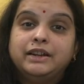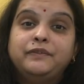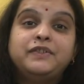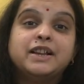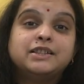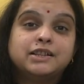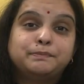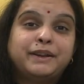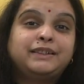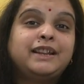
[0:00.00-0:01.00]
if we are
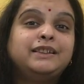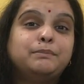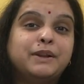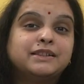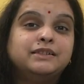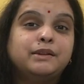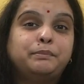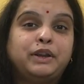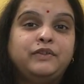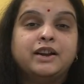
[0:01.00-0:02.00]
suspecting the placenta
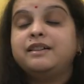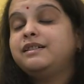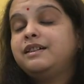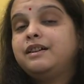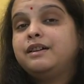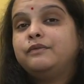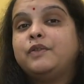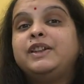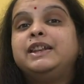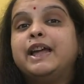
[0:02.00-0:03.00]
previa,
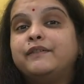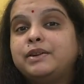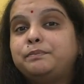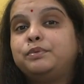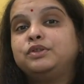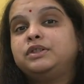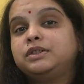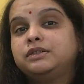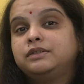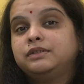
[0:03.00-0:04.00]
we will never put
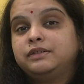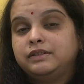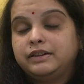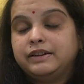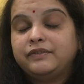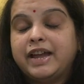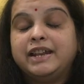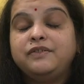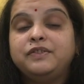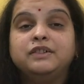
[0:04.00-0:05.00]

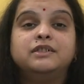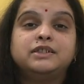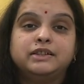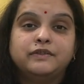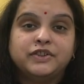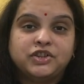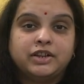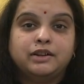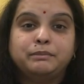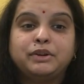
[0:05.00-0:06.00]
any fingers in the
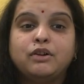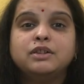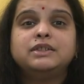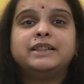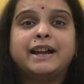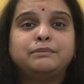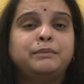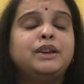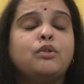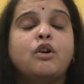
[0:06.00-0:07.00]
vagina, because that
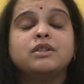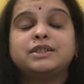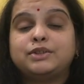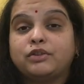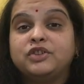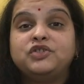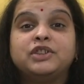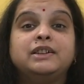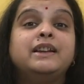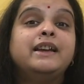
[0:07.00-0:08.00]
may cause
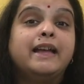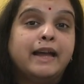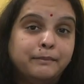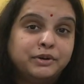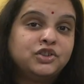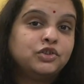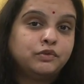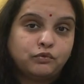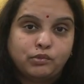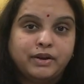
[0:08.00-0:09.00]
torrential hemorrhage
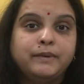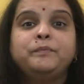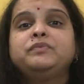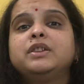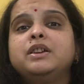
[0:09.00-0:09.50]
in women.